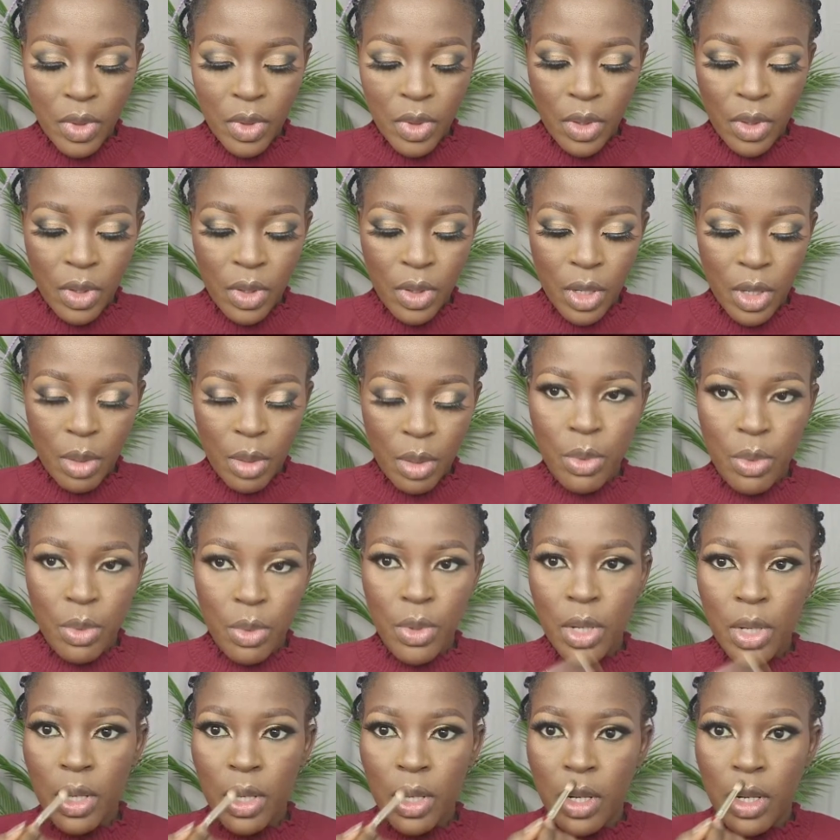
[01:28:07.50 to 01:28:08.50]
You can
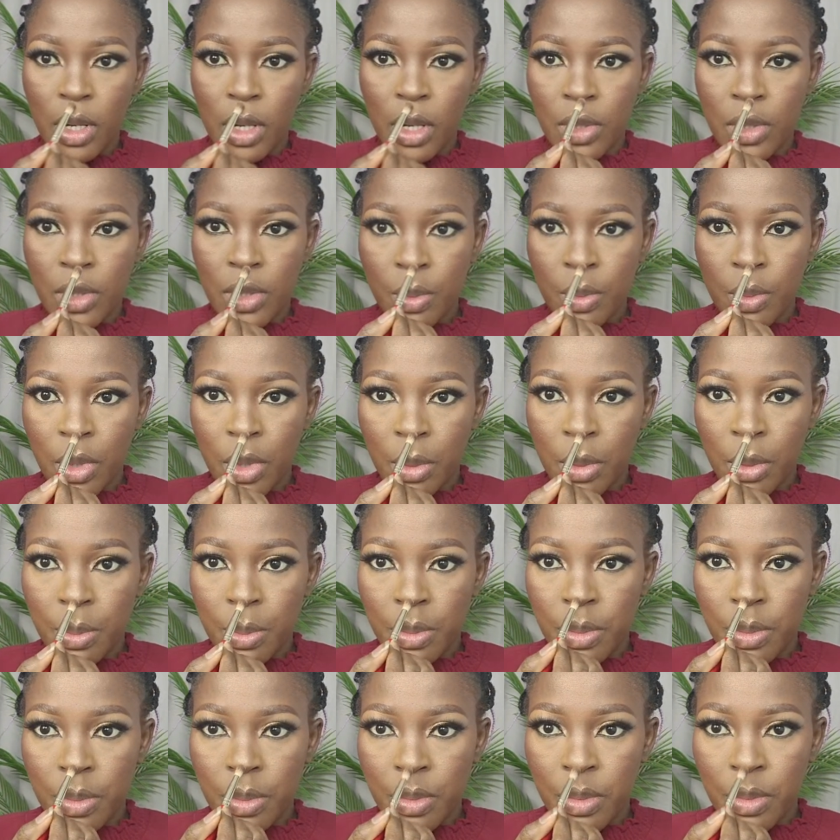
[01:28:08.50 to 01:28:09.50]
put a little pop.
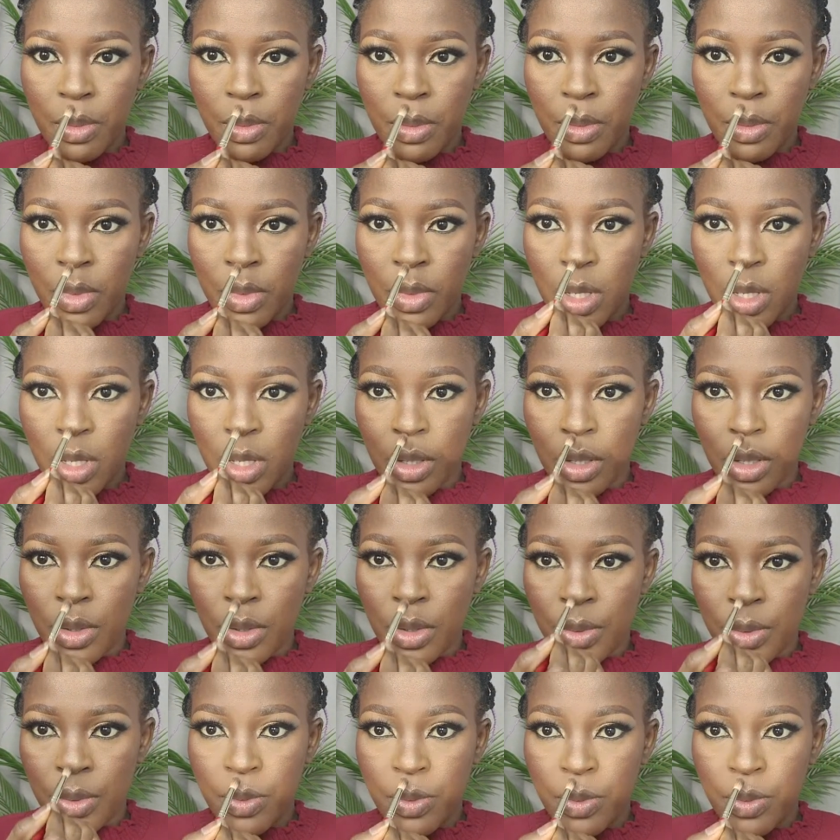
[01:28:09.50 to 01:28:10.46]
Thank you.